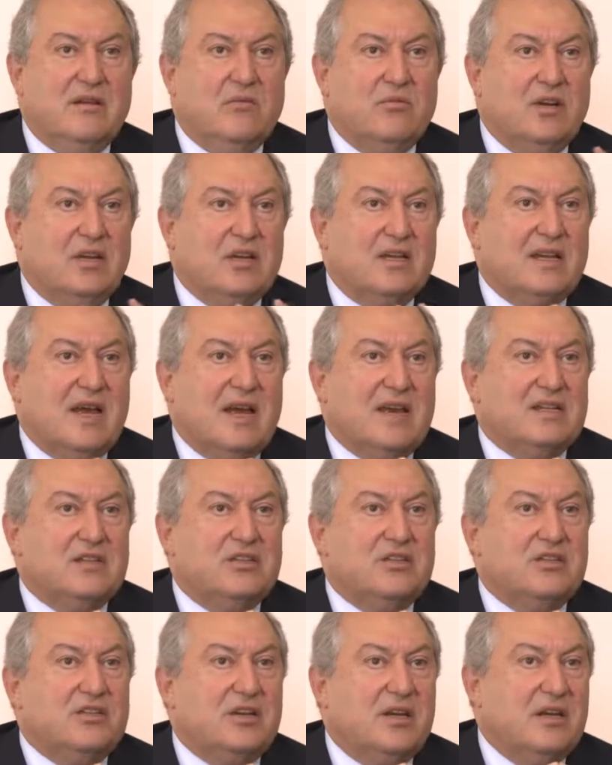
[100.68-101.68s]
The world
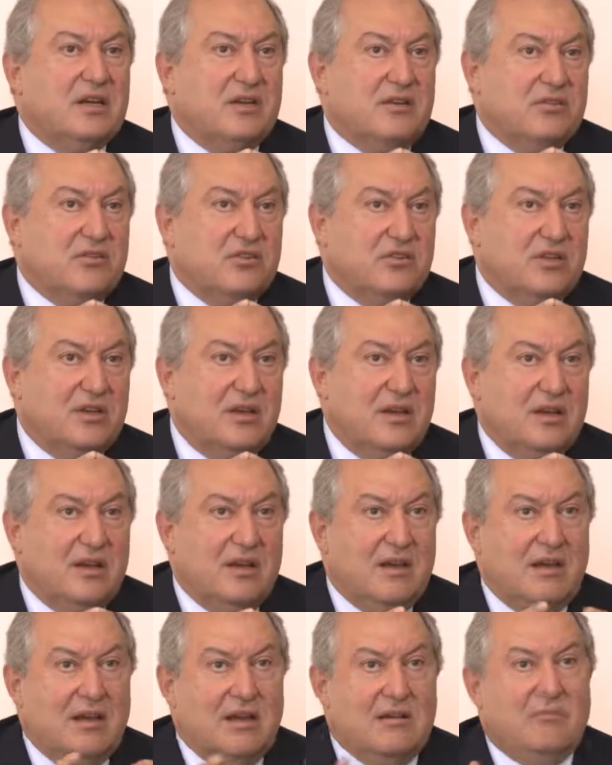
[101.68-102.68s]
has changed,
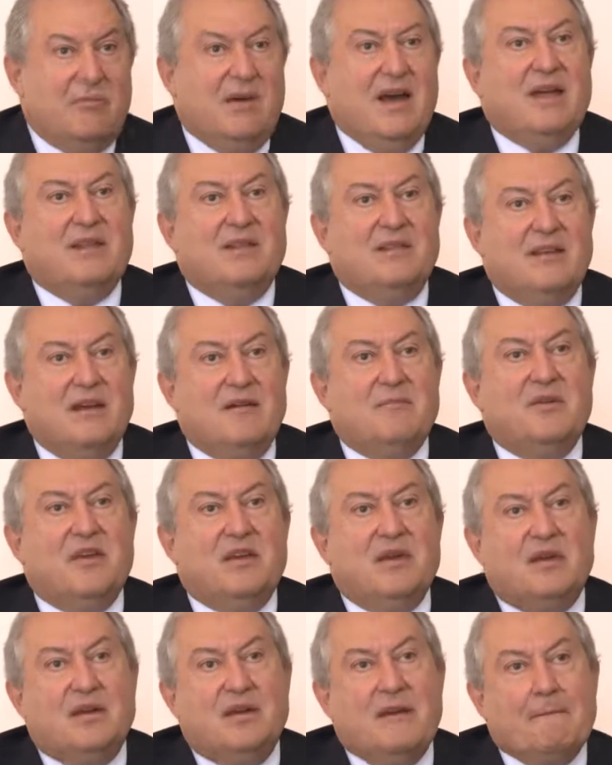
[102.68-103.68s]
and
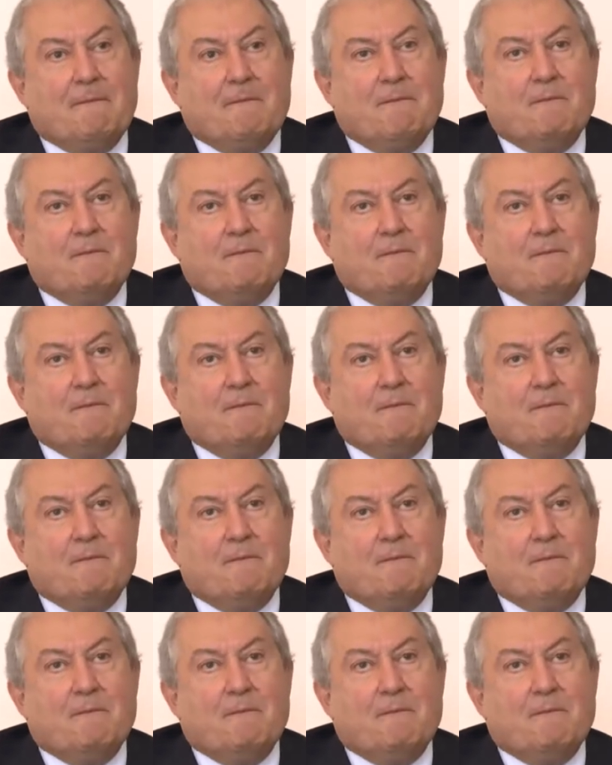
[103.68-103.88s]
pandemic